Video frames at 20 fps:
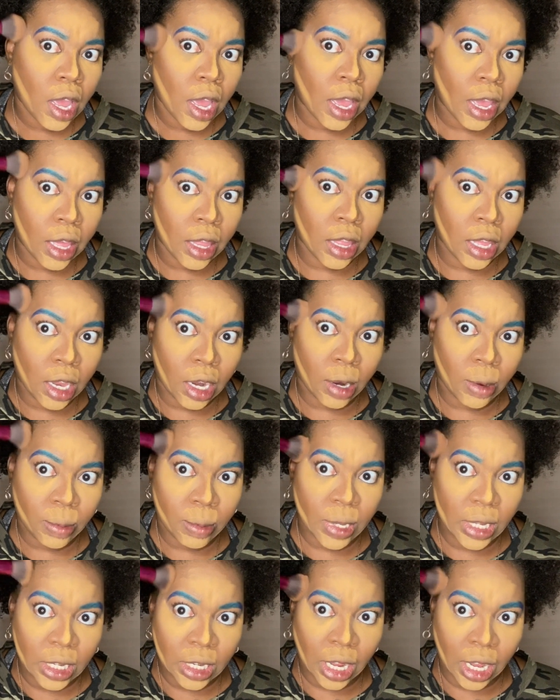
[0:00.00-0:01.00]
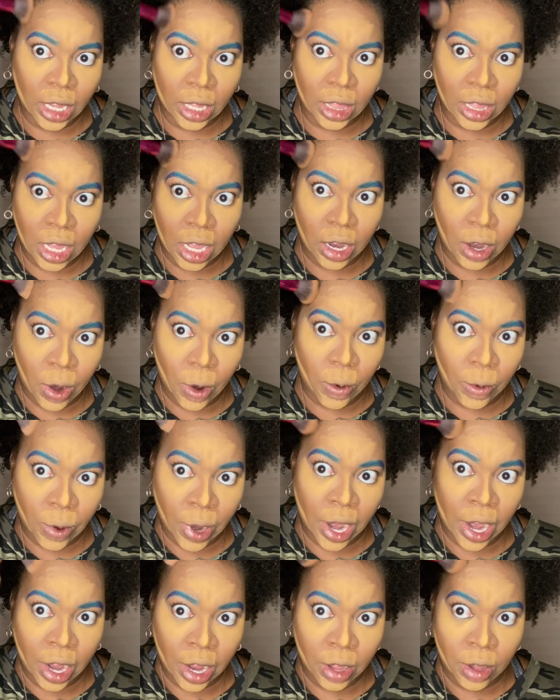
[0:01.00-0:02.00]
and then I'm gonna take that
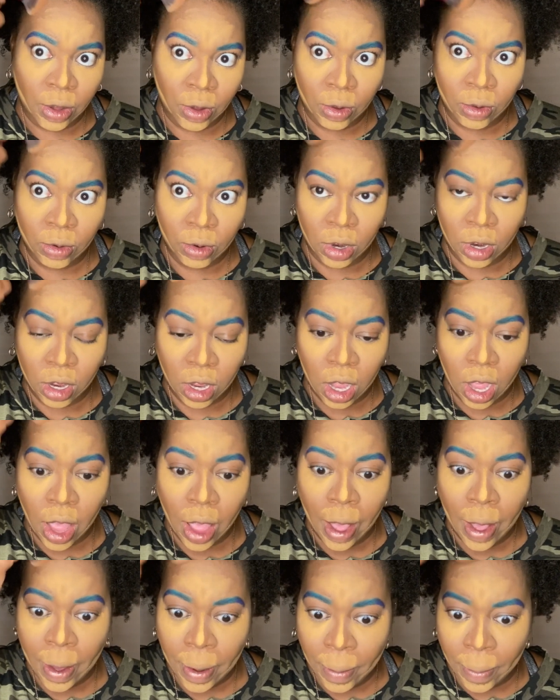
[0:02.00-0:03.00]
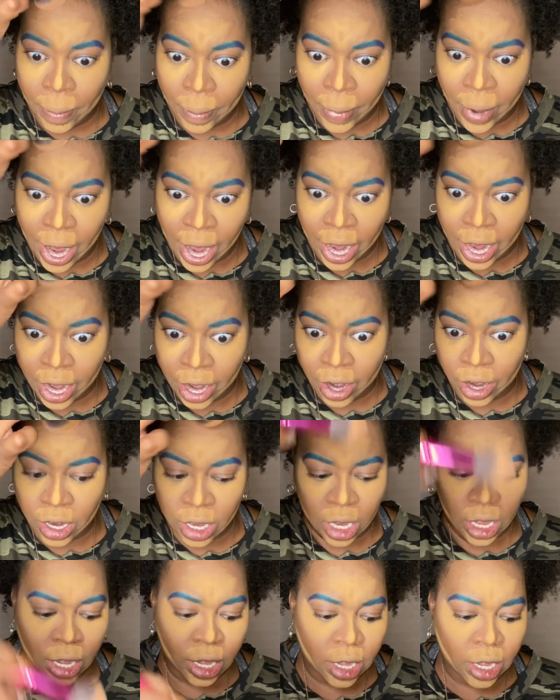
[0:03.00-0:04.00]
around my
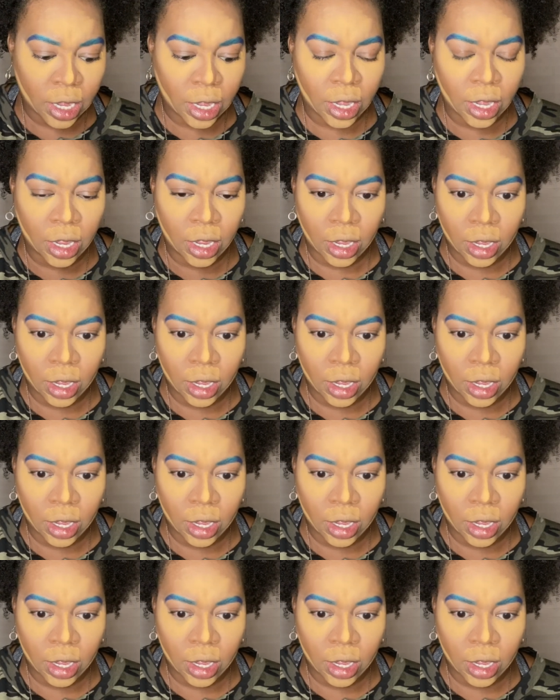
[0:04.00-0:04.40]
hairline.